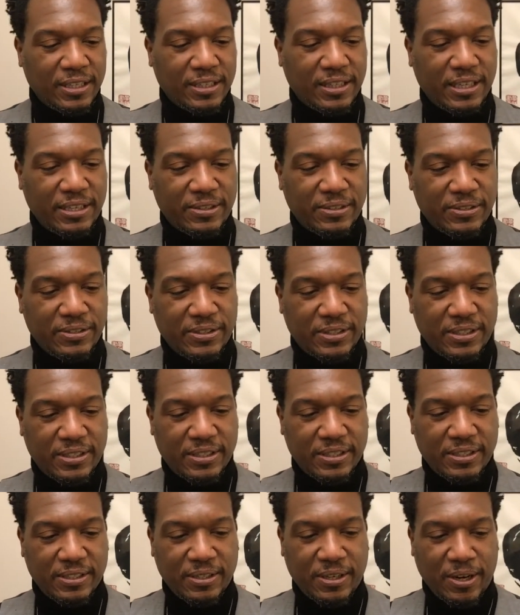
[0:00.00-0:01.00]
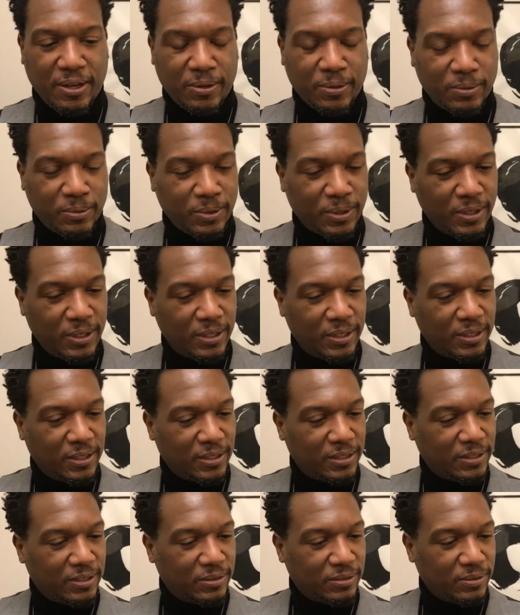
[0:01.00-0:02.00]
There's you know,
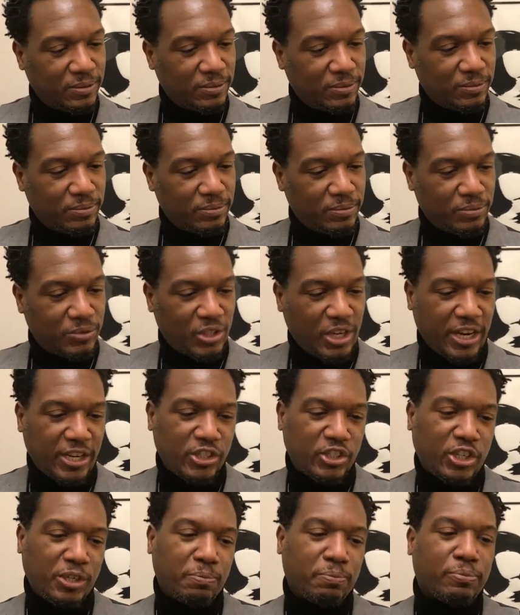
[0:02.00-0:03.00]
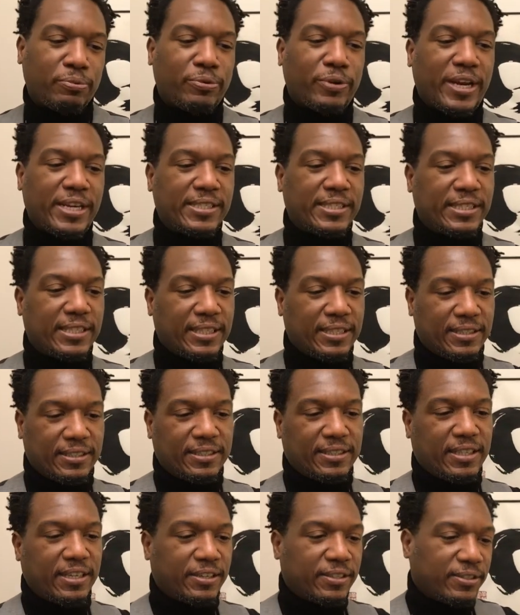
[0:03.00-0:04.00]
changing
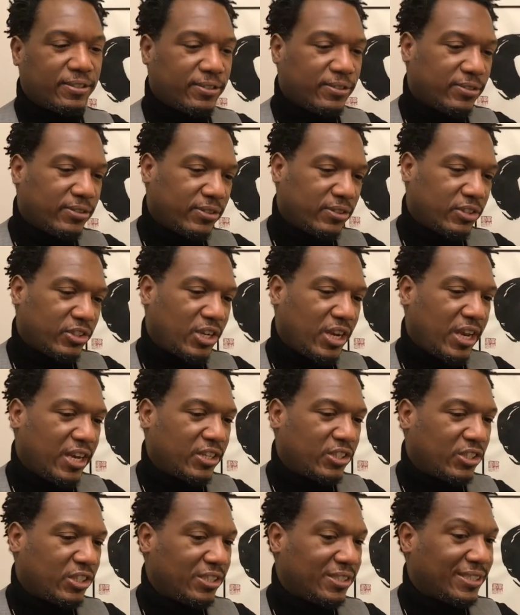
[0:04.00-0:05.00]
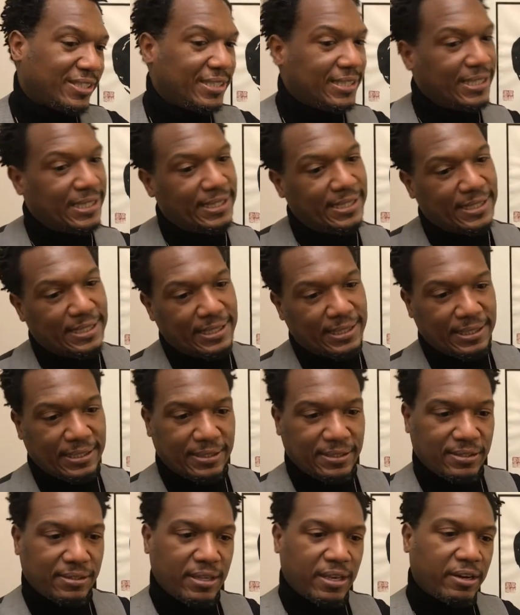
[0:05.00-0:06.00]
presidents, there's changing
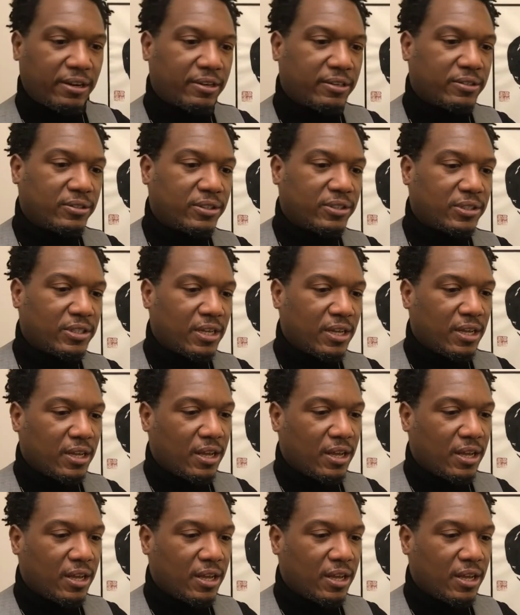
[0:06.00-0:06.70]
seasons, there's